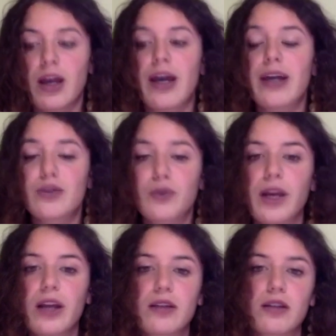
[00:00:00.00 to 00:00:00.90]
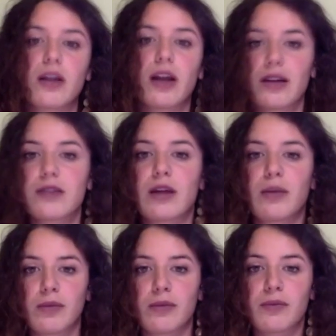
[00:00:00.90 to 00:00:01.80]
as well as like
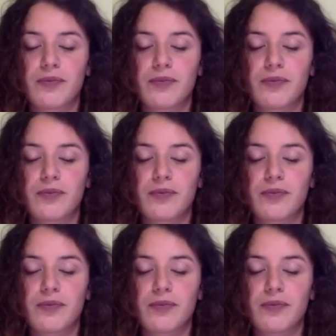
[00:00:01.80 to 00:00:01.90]
some,